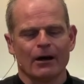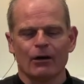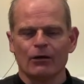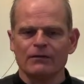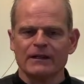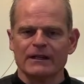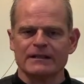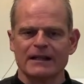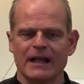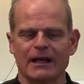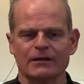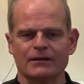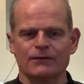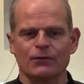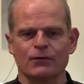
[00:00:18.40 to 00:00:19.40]
Over these
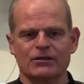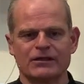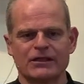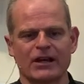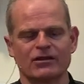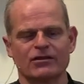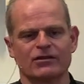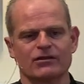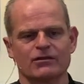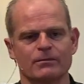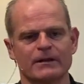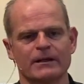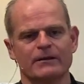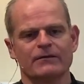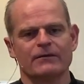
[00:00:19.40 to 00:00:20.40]
last 4 sessions,
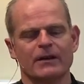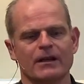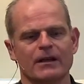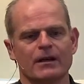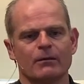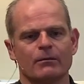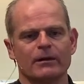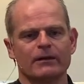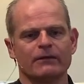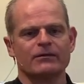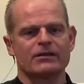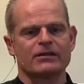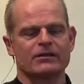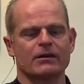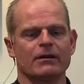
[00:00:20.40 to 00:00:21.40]
we've
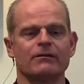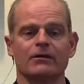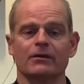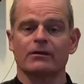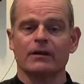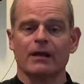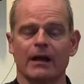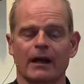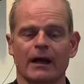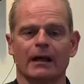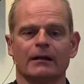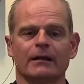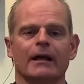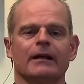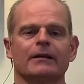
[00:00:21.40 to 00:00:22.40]
discovered
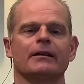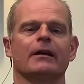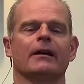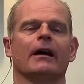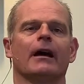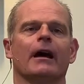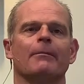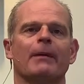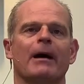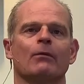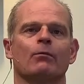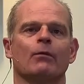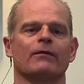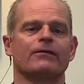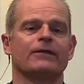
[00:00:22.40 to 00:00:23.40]
a lot
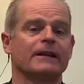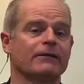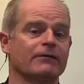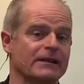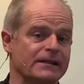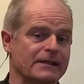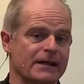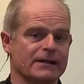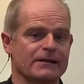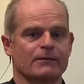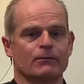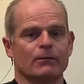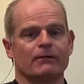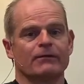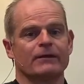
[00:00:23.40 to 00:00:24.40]
about what forgiveness is
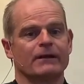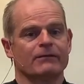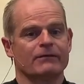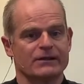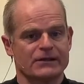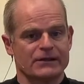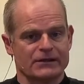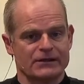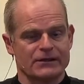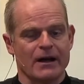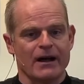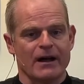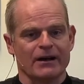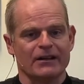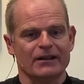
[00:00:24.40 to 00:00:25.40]
and what forgiveness is
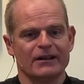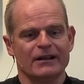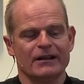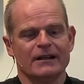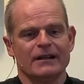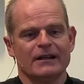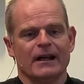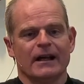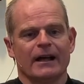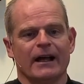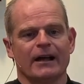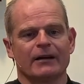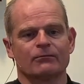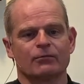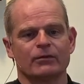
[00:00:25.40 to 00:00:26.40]
not.
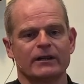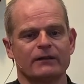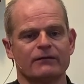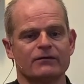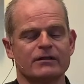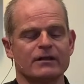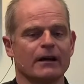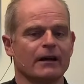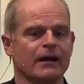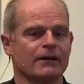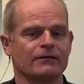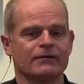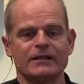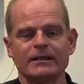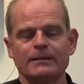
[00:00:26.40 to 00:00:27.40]
And we've
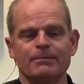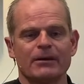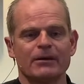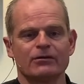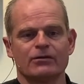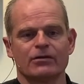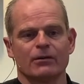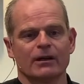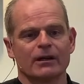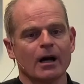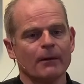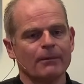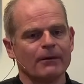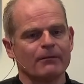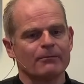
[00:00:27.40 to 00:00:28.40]
dived deep into a
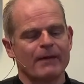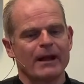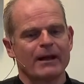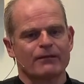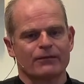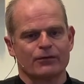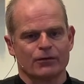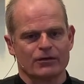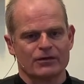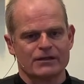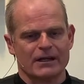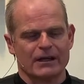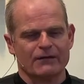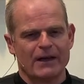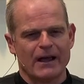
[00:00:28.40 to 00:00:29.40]
couple of
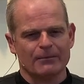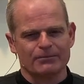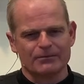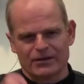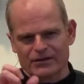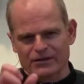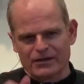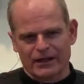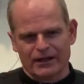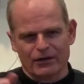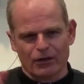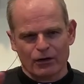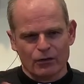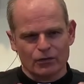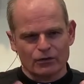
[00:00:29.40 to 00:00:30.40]
metaphors that have helped us
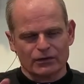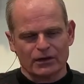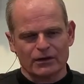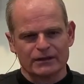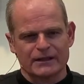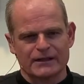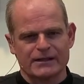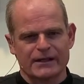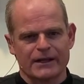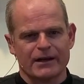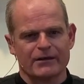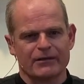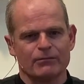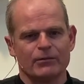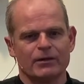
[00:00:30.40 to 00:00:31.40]
and hold all this together.